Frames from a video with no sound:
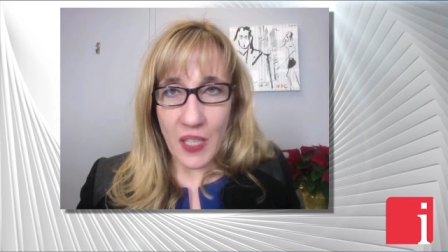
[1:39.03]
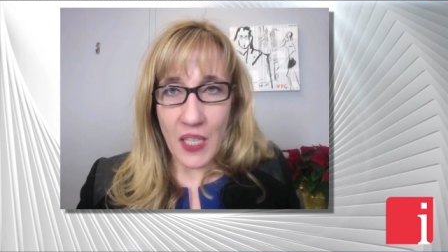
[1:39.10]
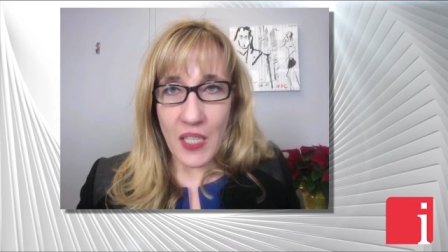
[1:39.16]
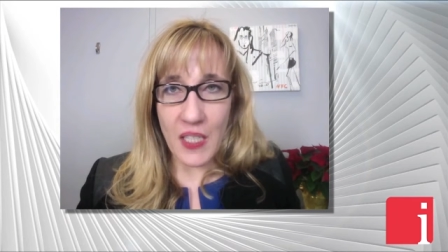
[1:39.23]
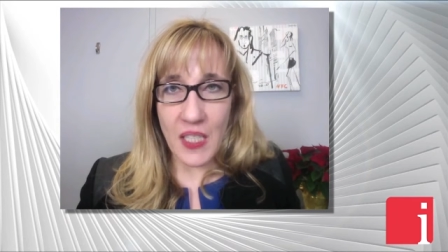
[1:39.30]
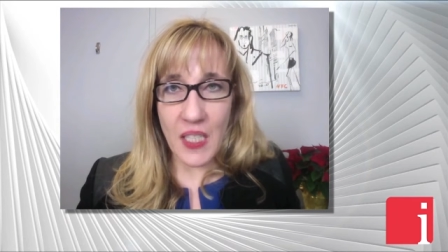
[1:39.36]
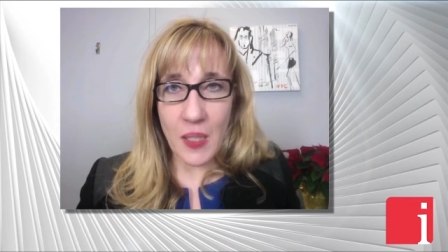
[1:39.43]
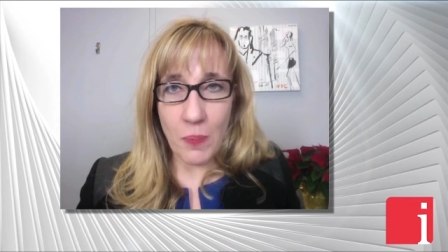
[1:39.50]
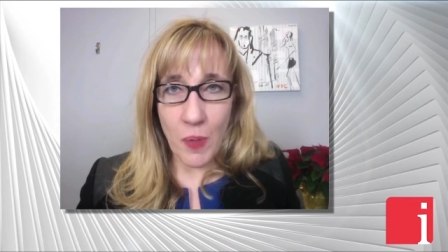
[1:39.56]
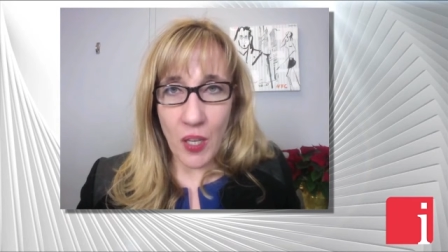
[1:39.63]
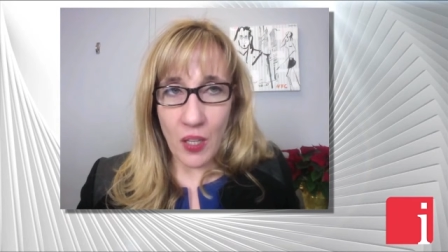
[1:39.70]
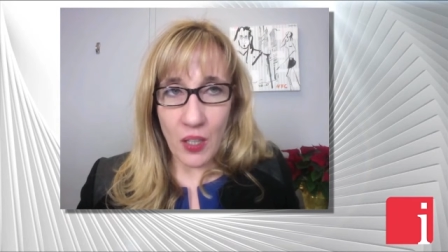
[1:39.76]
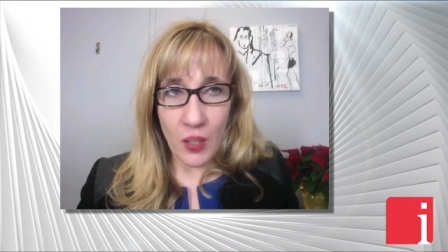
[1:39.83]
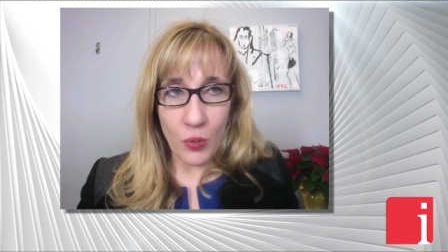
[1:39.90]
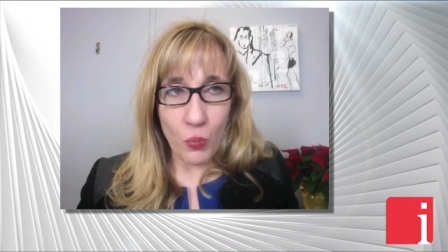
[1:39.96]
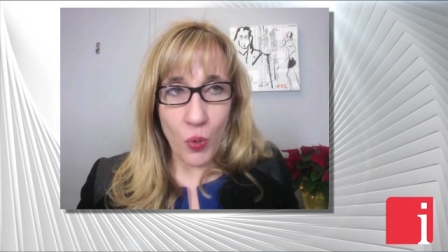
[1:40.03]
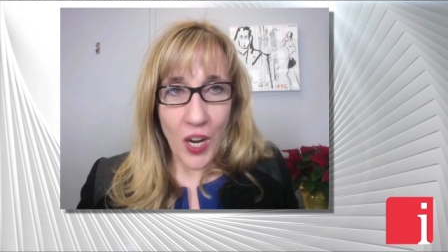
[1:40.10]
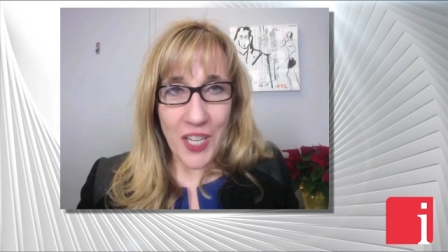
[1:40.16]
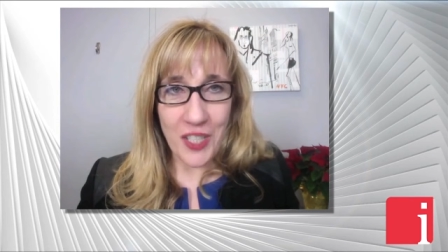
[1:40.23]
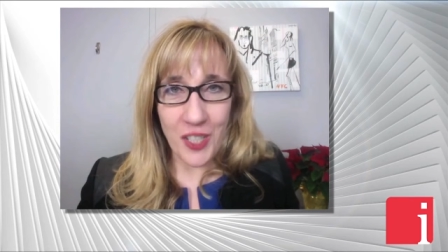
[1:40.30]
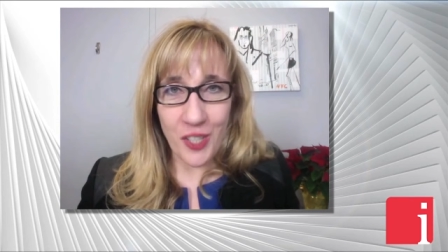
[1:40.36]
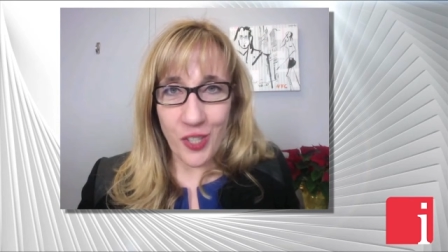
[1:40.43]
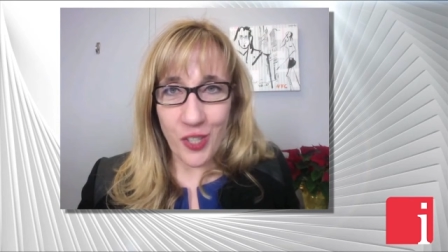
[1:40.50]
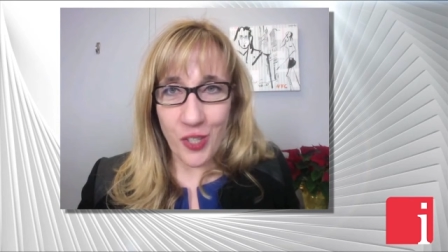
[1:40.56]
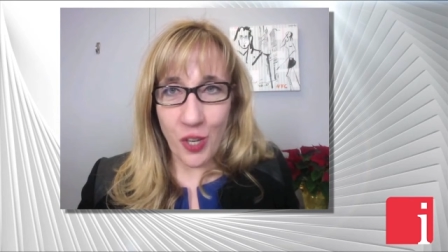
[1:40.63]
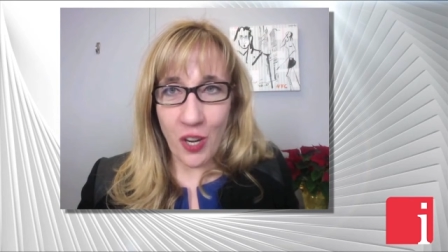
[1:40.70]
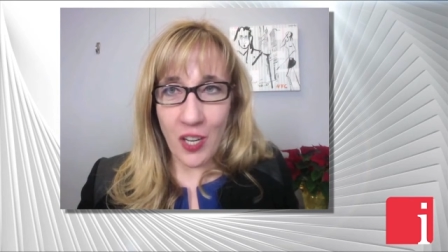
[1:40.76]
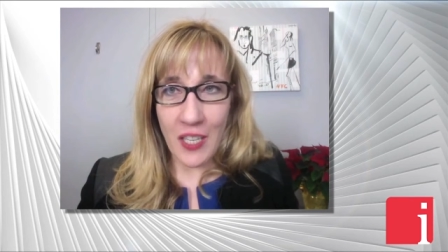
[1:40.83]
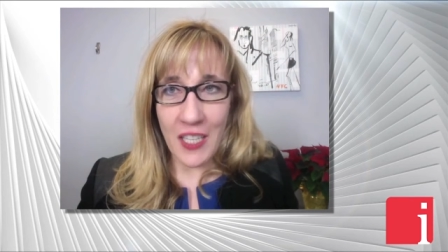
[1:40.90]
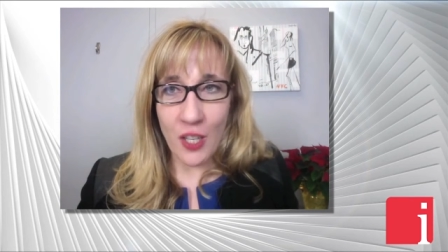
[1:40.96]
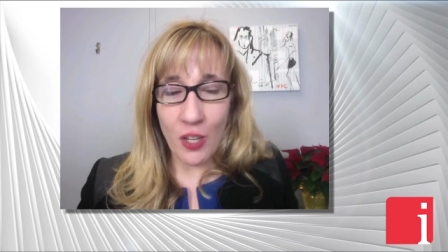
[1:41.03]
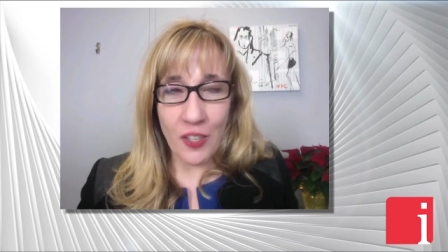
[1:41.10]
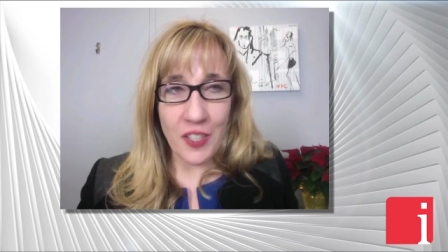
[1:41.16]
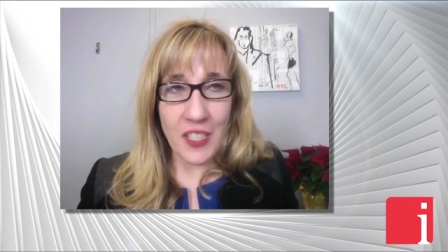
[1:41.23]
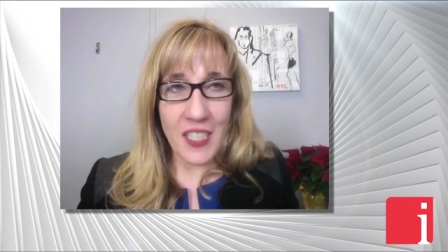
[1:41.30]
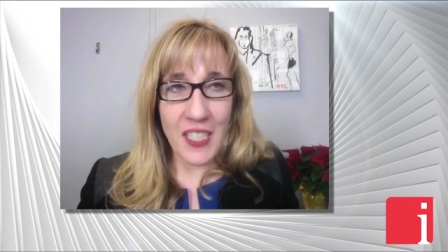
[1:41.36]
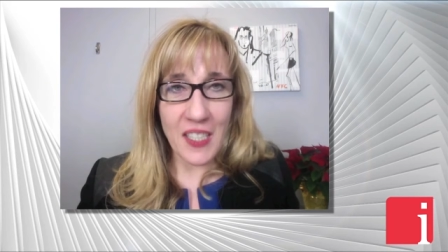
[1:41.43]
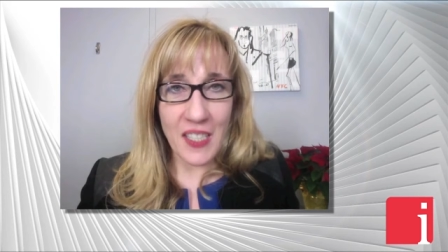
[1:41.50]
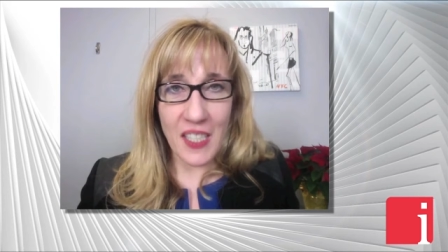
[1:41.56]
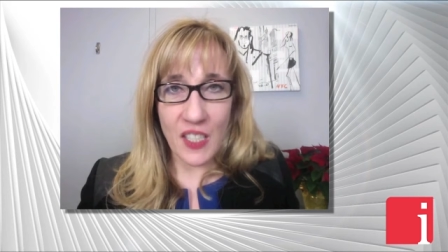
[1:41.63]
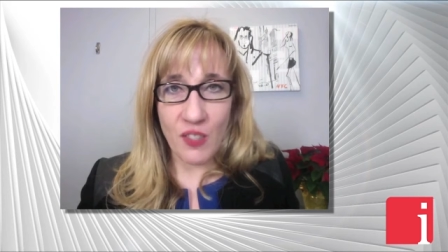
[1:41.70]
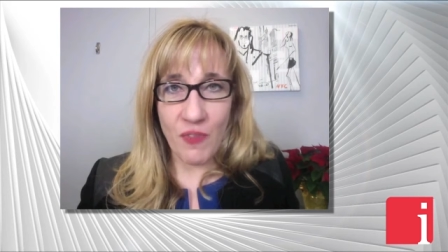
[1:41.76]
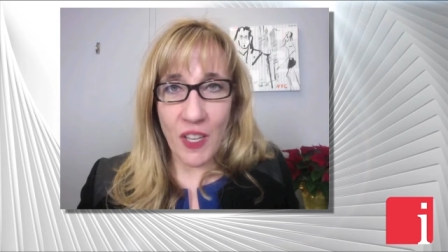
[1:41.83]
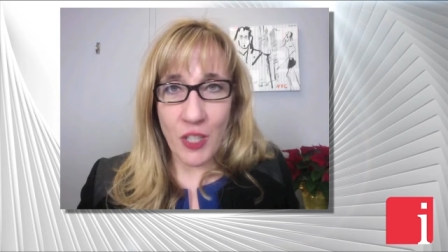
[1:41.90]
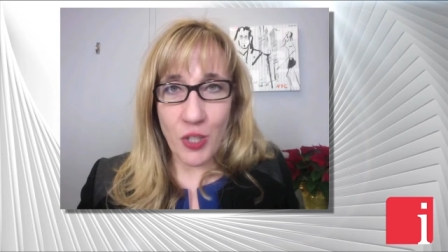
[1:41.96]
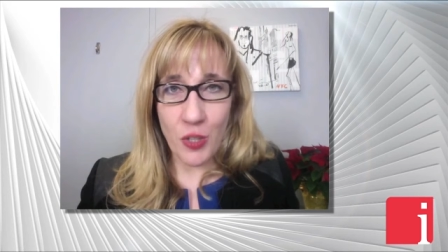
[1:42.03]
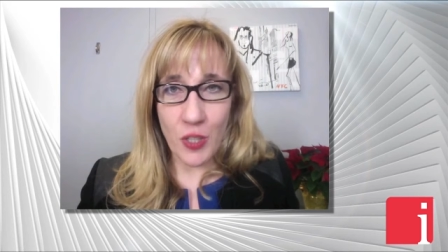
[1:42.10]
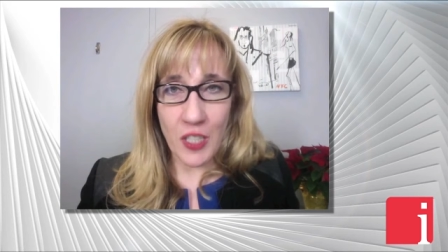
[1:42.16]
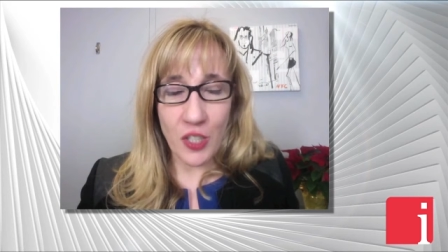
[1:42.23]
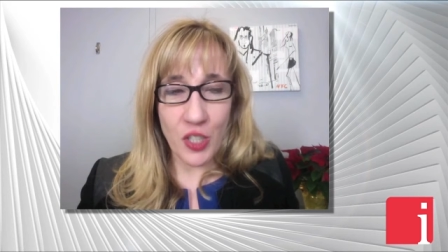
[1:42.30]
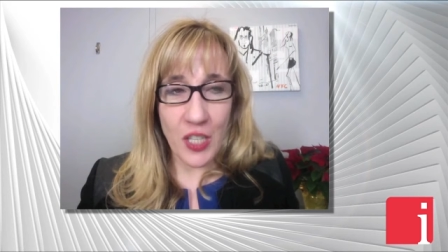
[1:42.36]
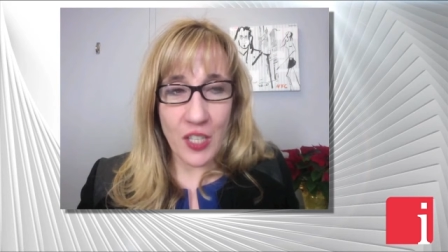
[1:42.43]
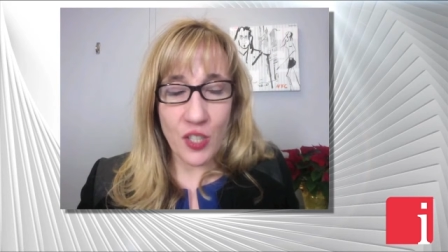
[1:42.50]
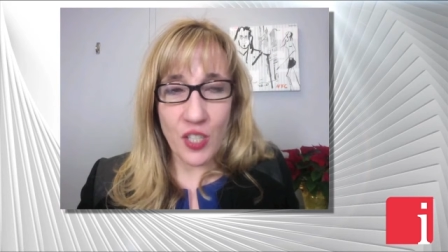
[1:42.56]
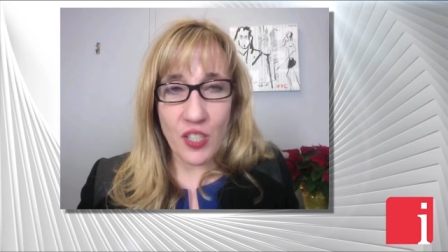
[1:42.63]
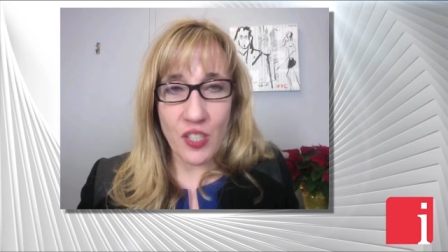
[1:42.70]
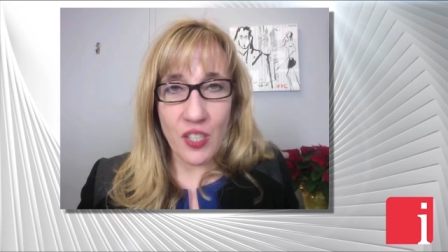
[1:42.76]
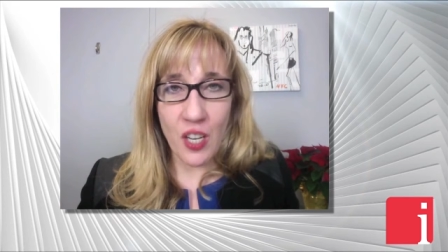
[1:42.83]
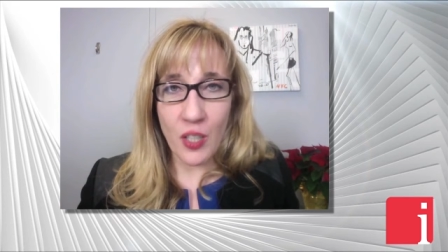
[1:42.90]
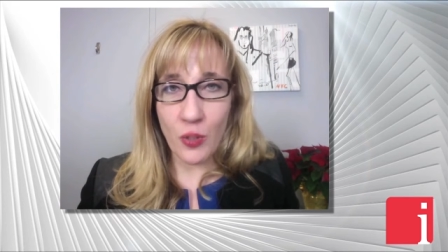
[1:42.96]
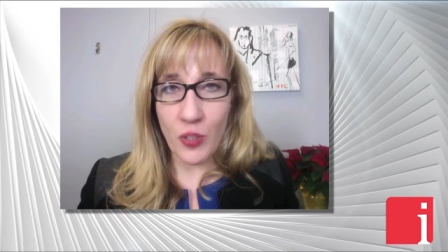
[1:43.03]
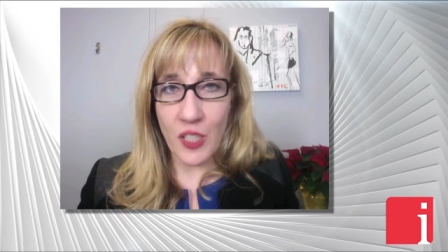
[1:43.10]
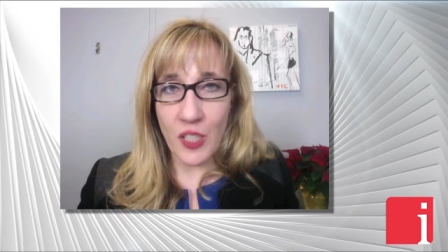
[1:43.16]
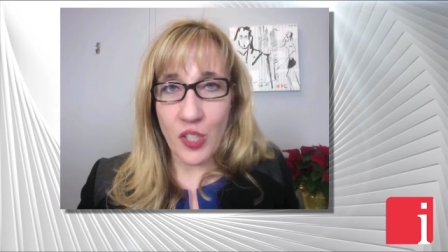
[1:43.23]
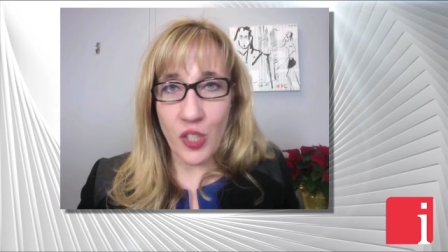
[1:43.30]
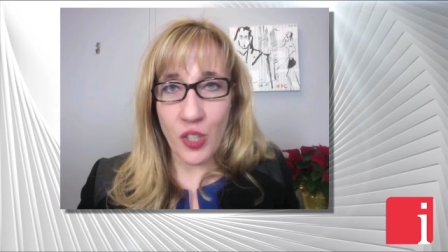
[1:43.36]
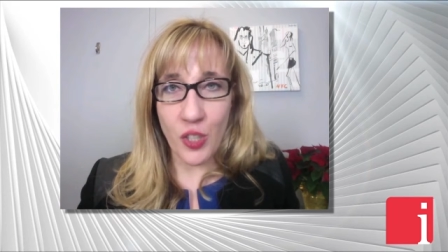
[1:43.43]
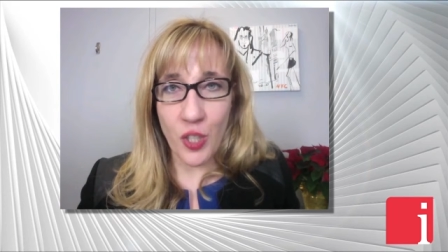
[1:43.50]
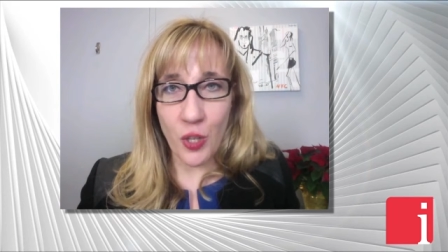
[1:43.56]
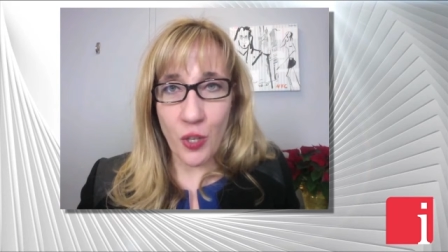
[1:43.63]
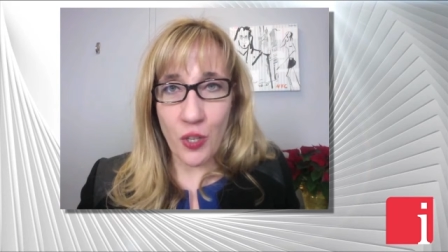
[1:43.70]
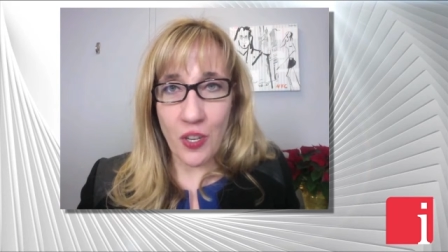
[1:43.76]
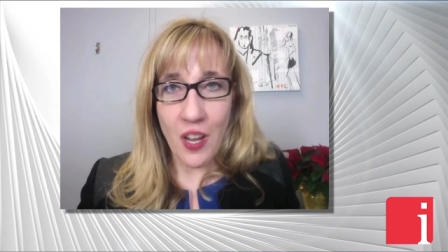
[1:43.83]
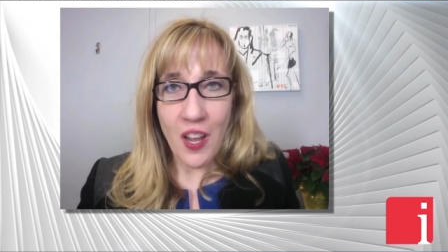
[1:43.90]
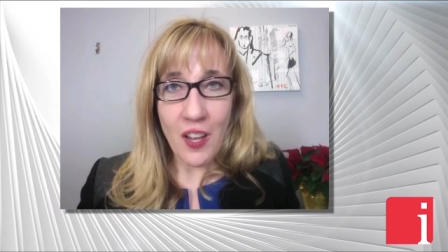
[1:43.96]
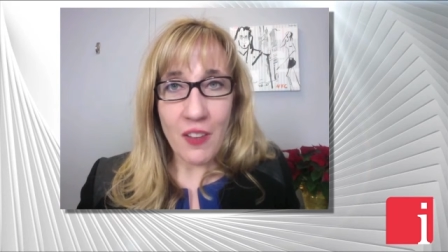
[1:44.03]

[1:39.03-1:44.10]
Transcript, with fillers: that a small rising star here on the TSX Venture Exchange has not only secured